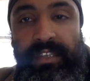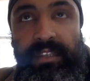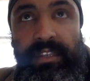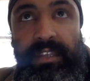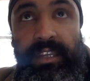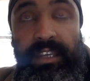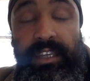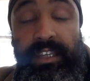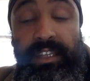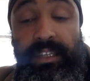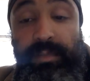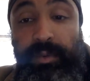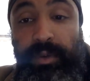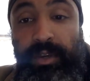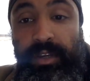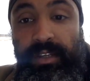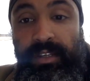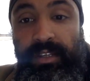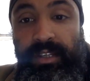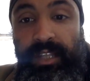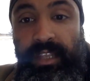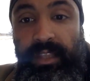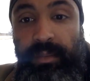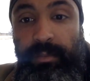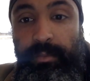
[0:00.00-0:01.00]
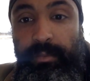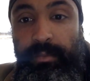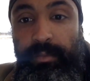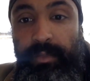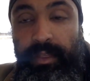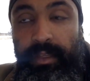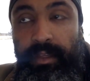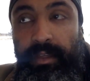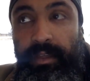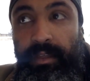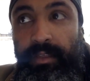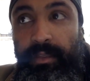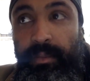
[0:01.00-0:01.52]
the experience that
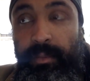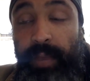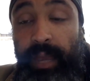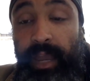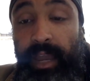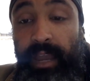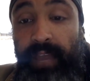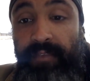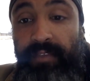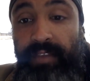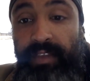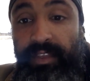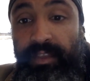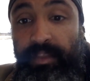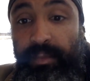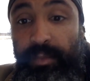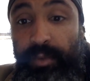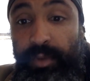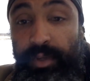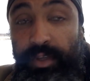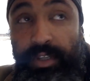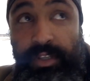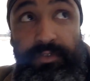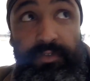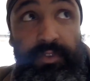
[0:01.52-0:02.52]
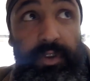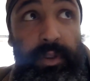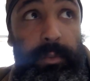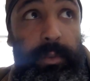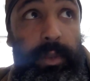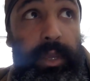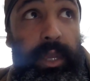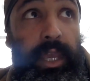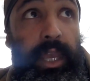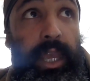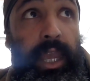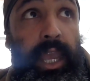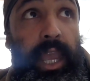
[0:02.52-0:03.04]
the Baha'i faith emerges from.
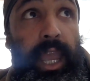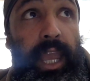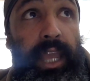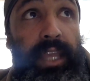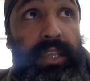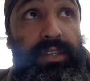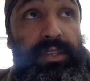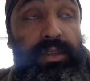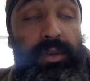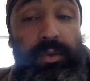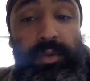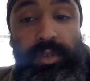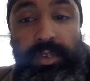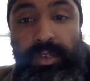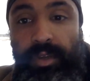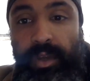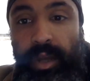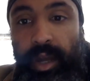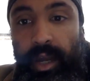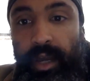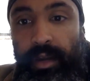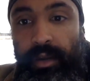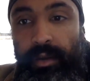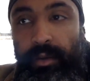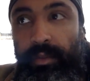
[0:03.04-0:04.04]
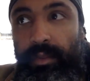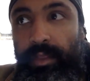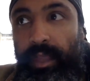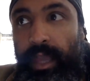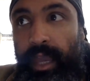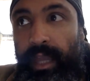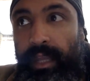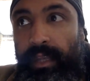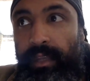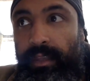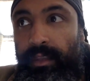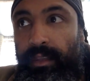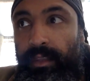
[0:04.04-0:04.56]
And so, to honor
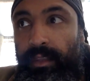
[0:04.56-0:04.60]
that